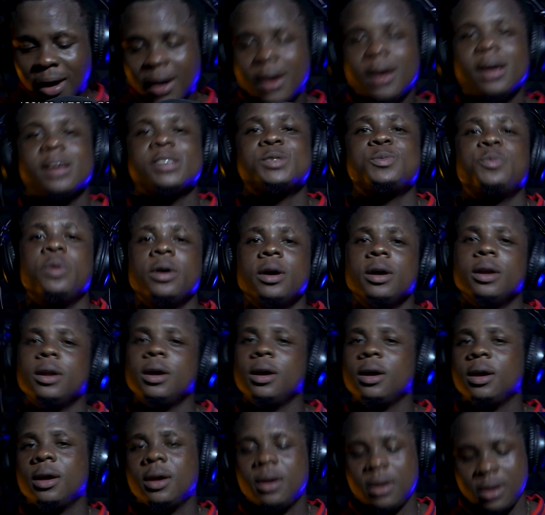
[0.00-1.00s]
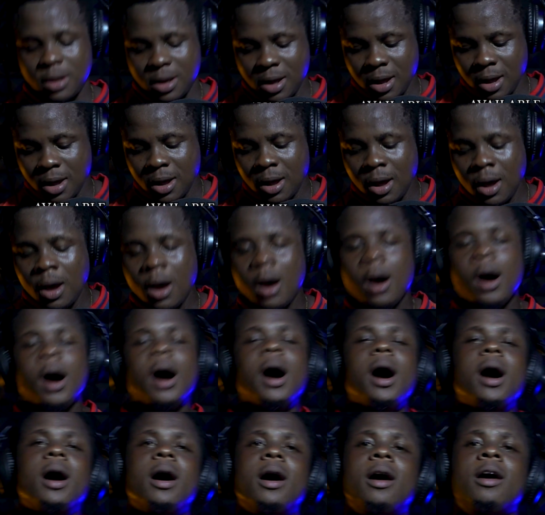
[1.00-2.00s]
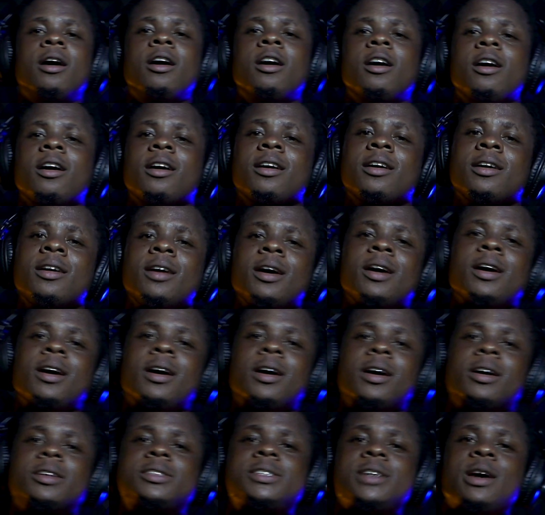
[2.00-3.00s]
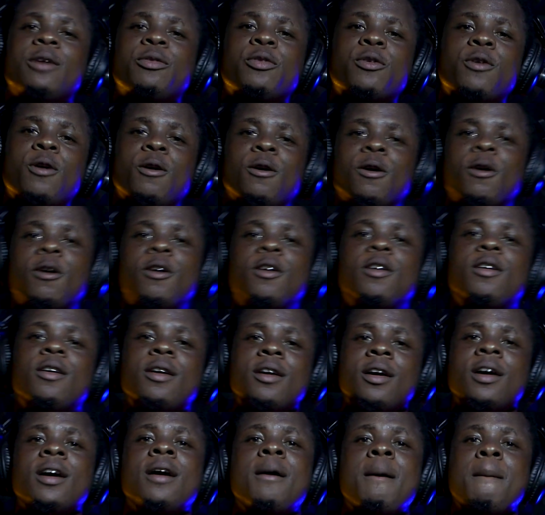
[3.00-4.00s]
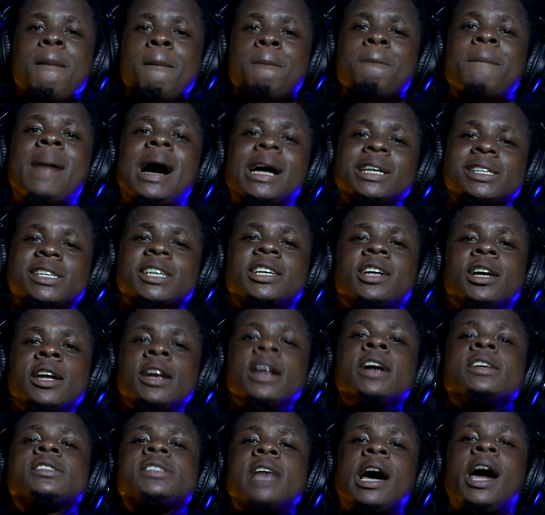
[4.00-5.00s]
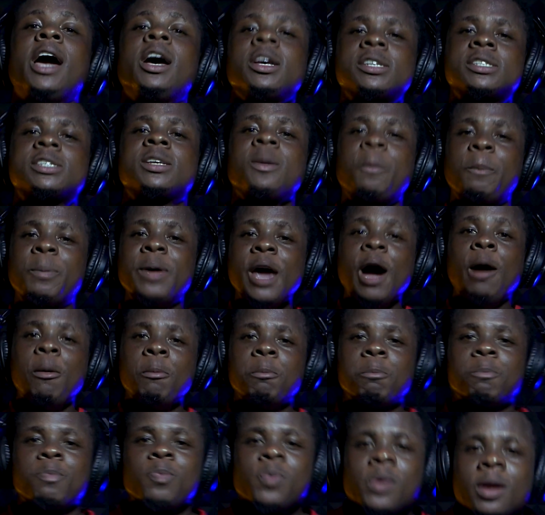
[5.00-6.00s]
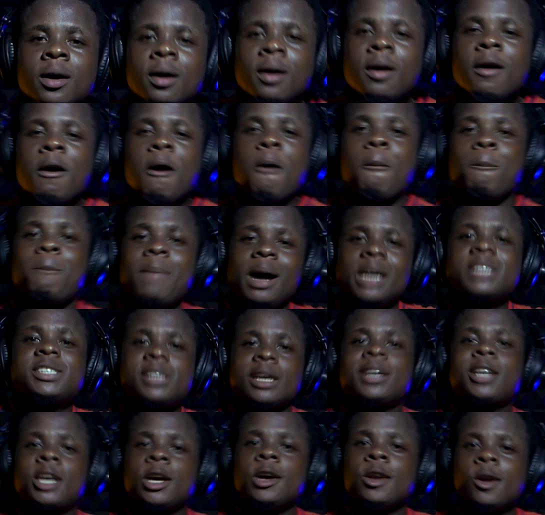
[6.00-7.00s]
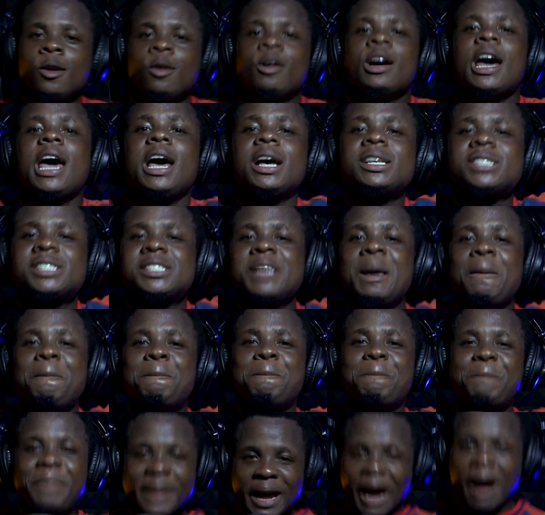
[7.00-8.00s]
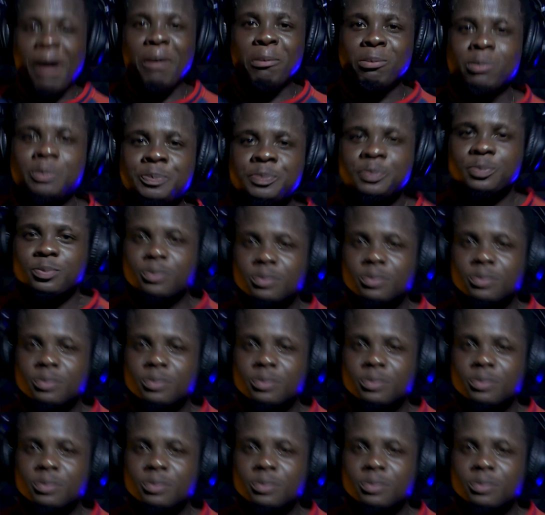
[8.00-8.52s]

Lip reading: It's pretty. Ah, it's here for magic in a science BM. Magic in a CBM.